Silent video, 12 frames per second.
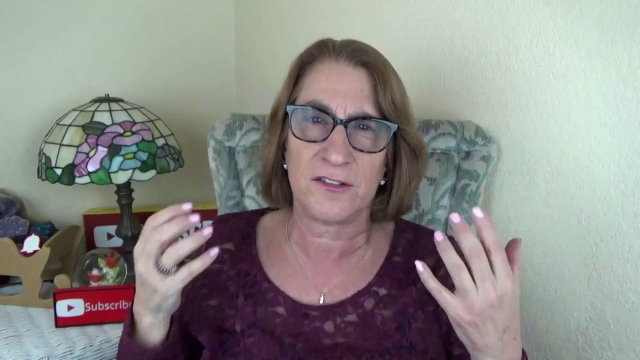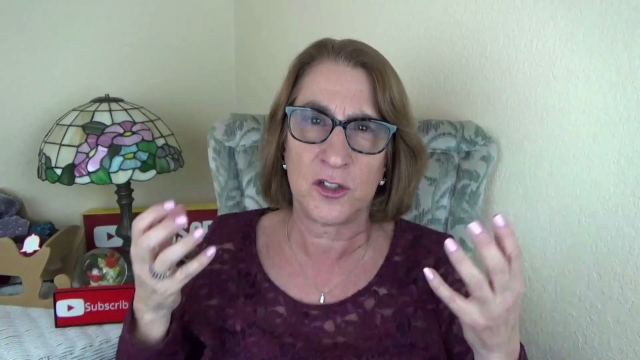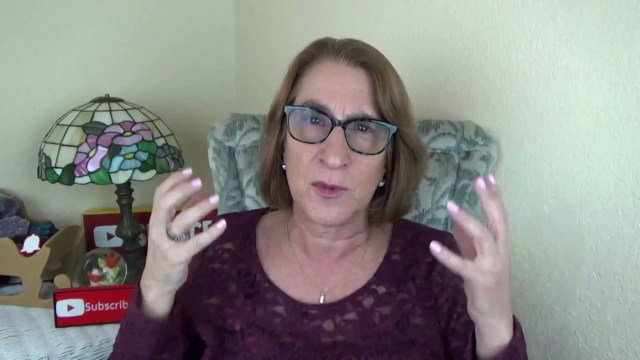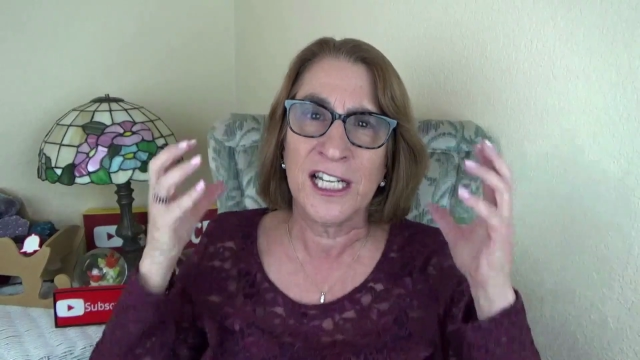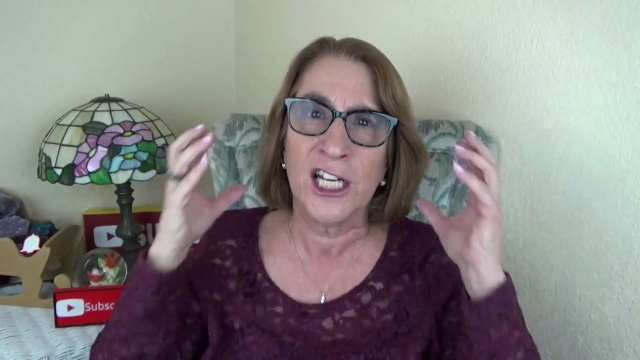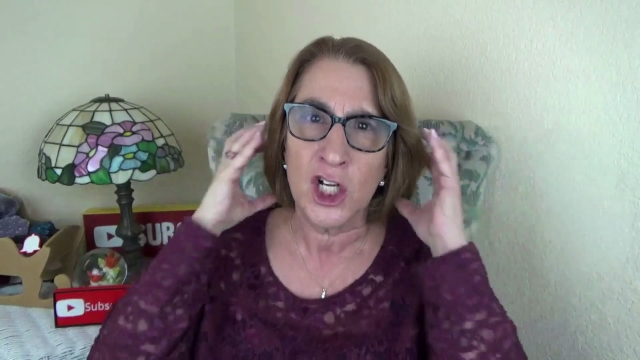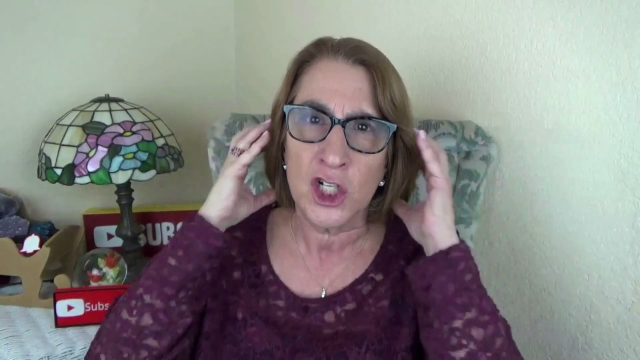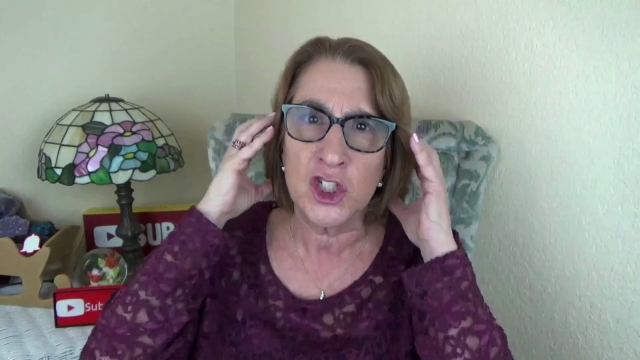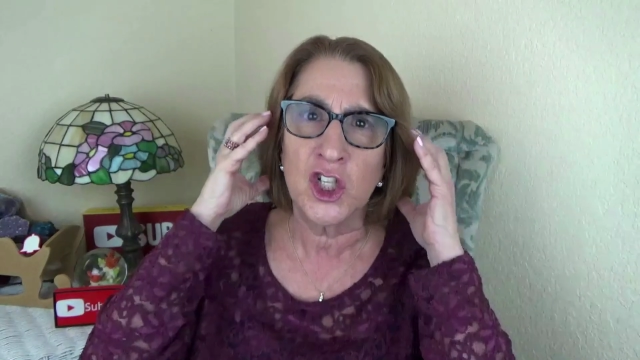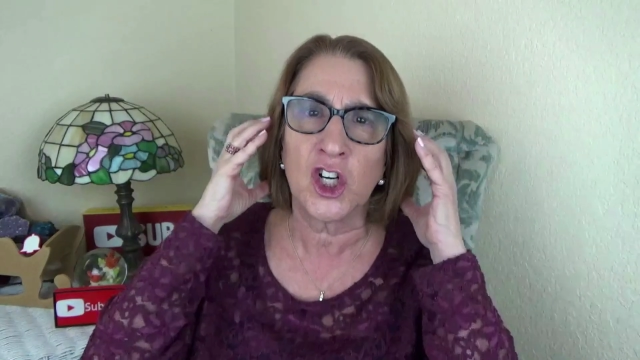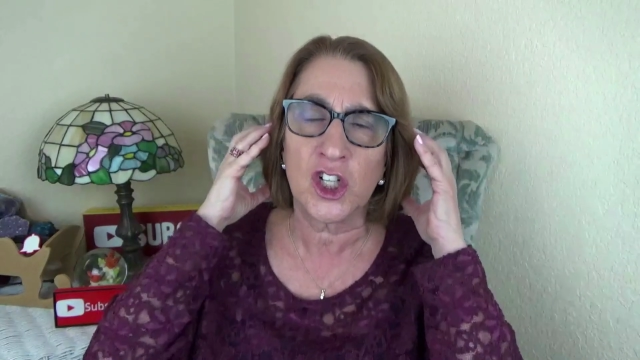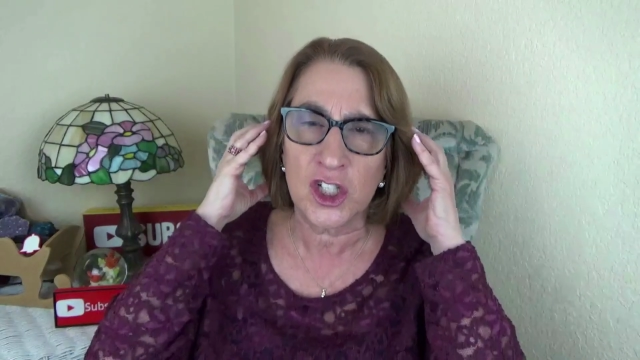to my
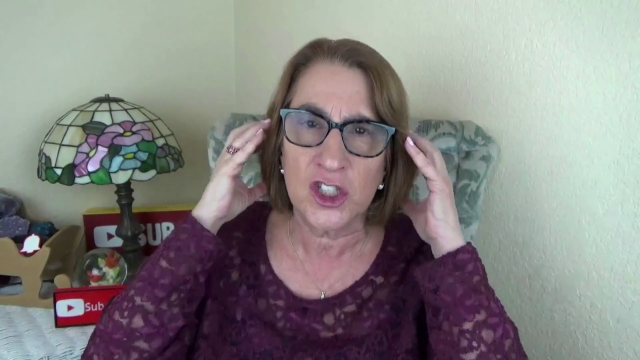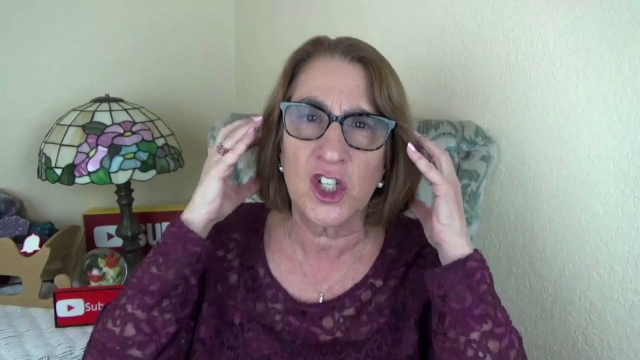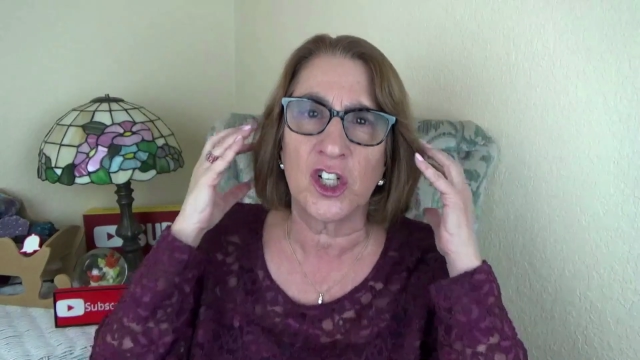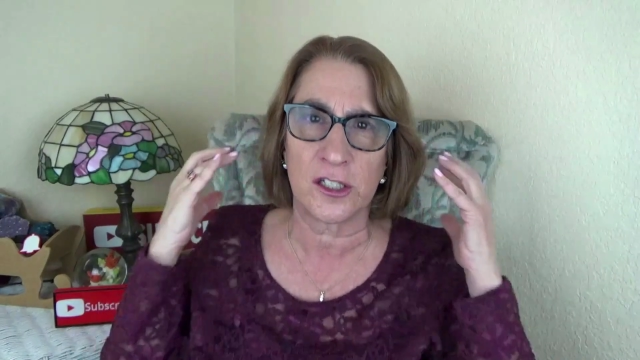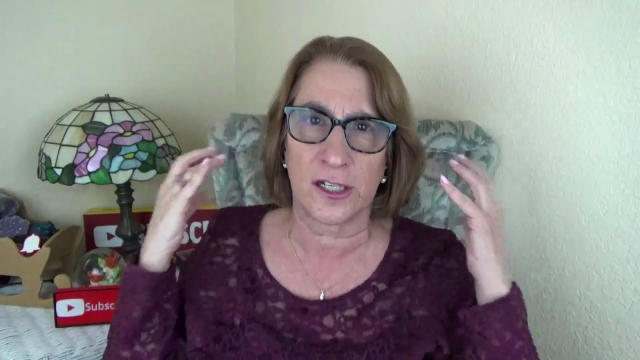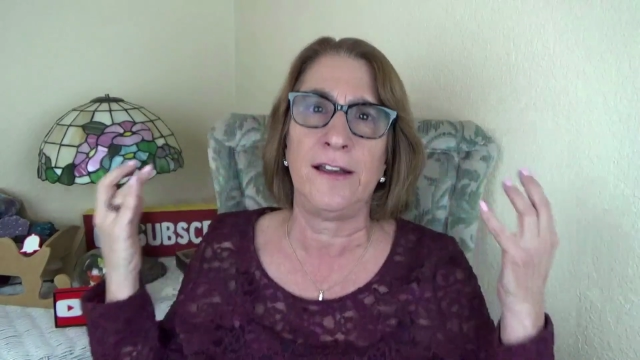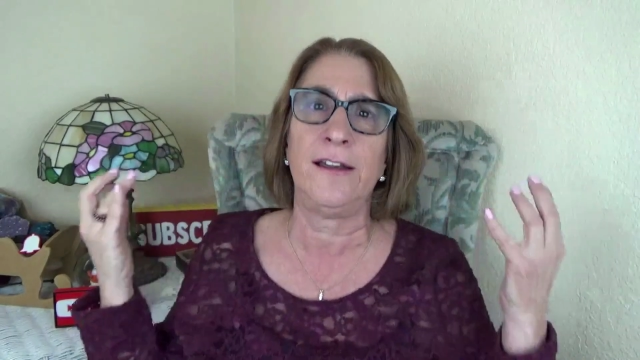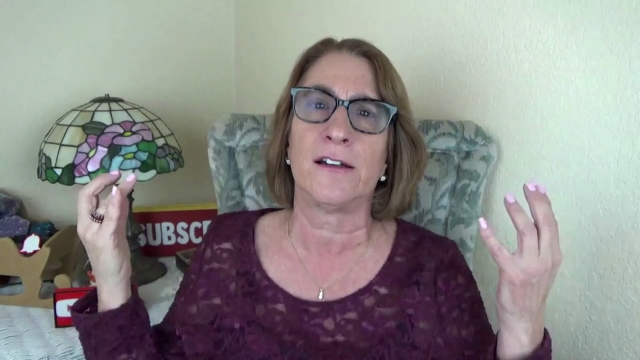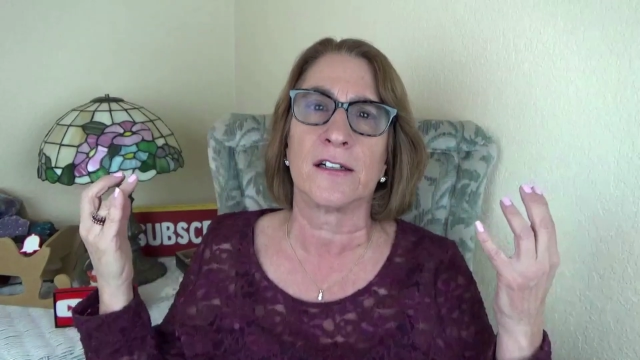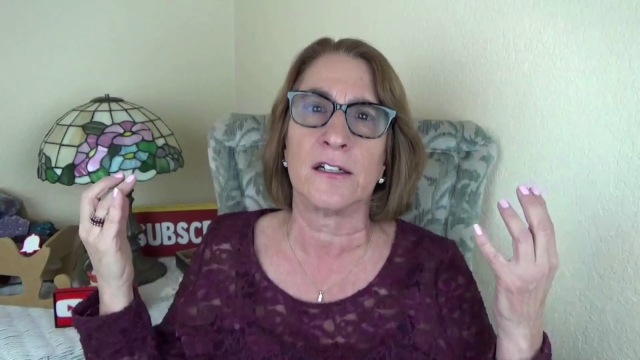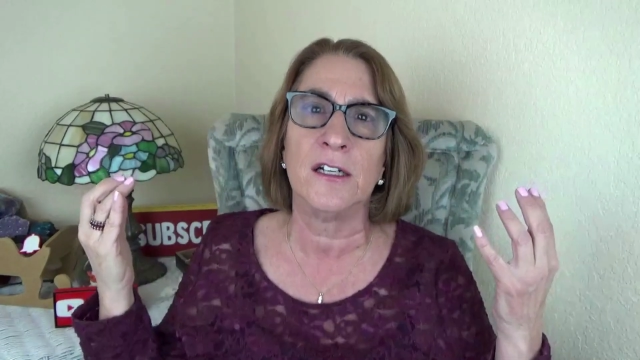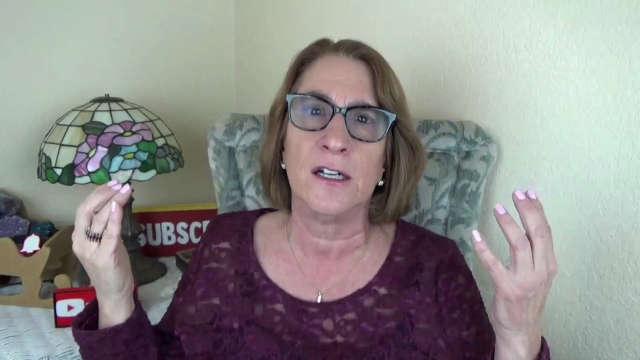dark
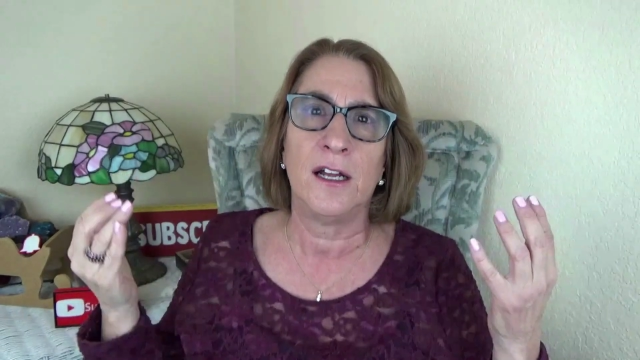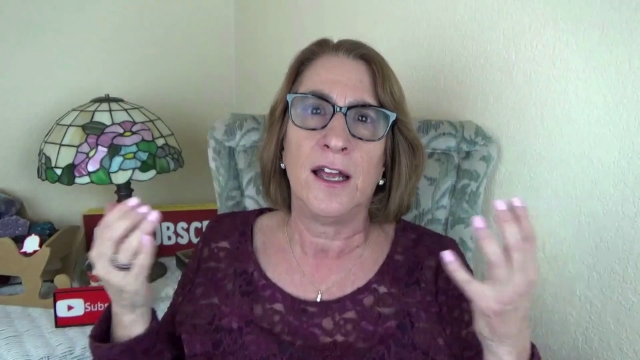hair